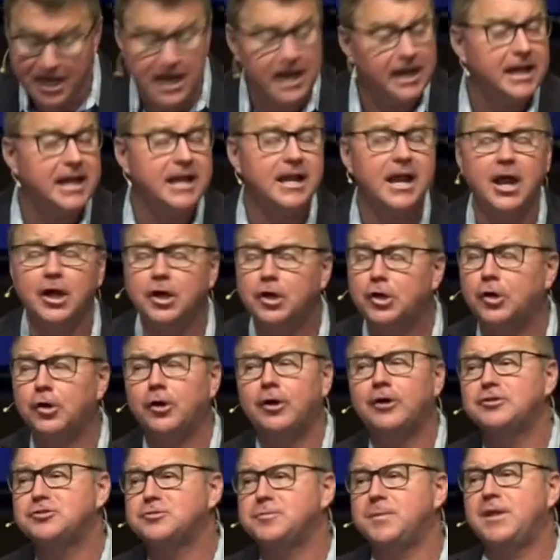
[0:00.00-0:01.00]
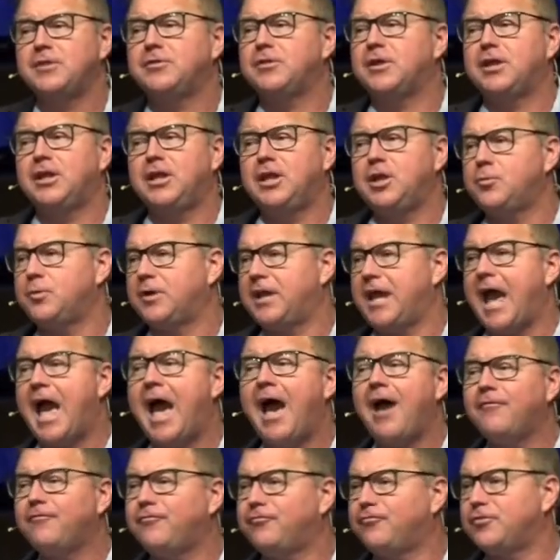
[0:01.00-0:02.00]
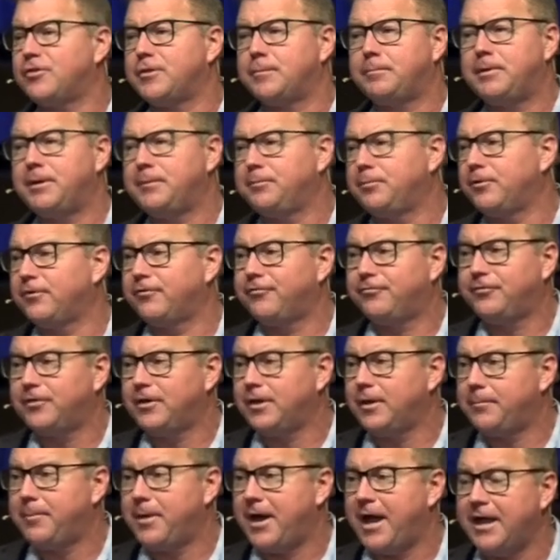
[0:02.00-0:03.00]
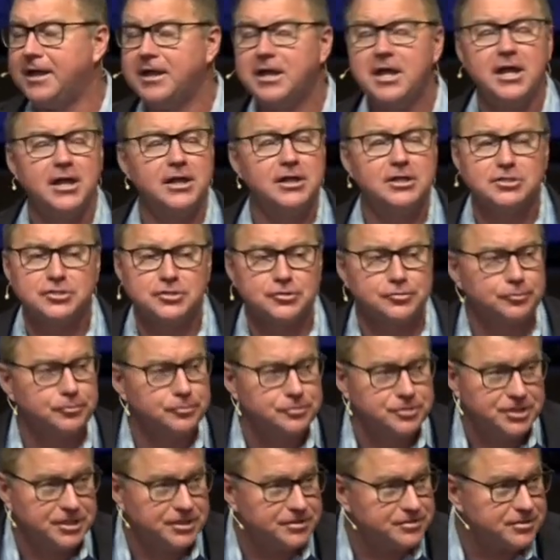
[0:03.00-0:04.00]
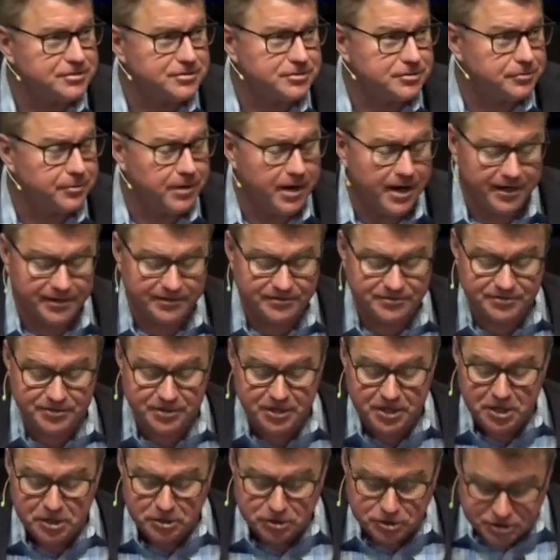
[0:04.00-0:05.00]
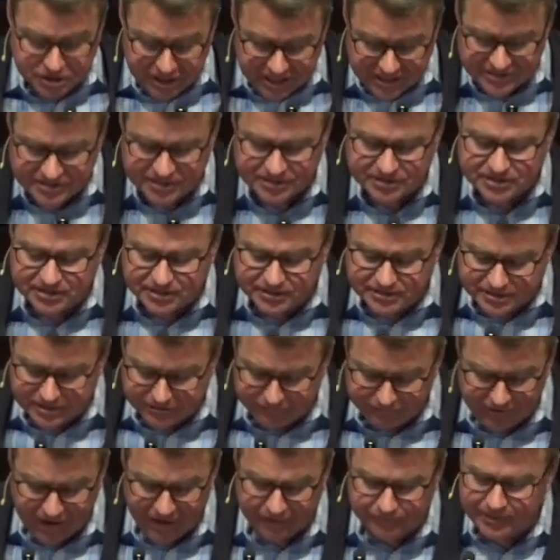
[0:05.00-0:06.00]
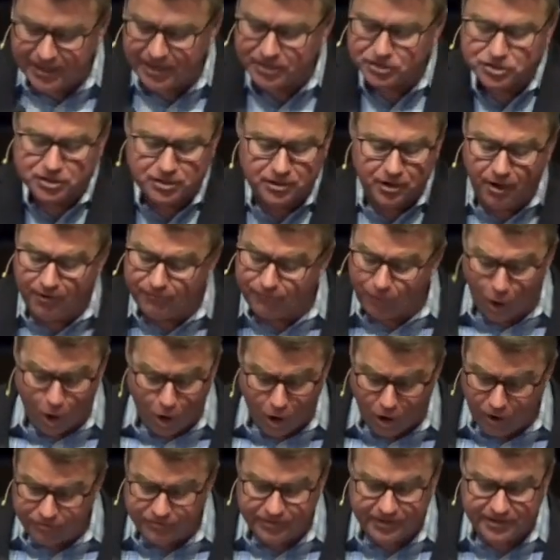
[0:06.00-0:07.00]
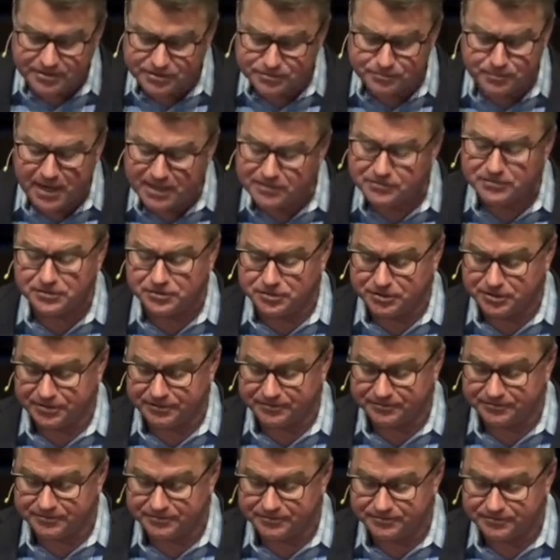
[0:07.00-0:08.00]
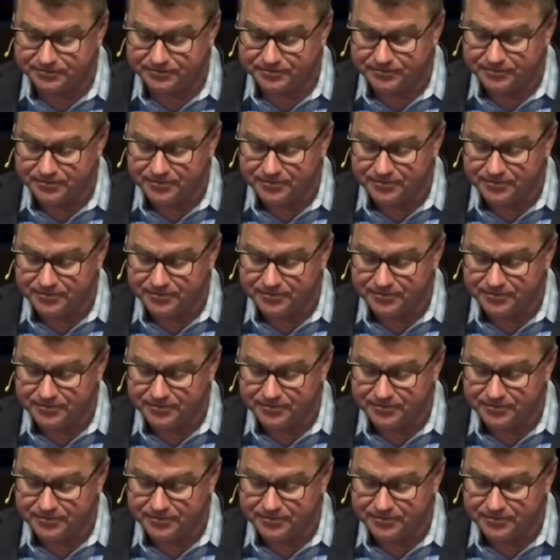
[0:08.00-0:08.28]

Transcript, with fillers: Any encouragement that he would have for the people of Philippi is through Jesus Christ. Jesus is the foundation of all that his message is.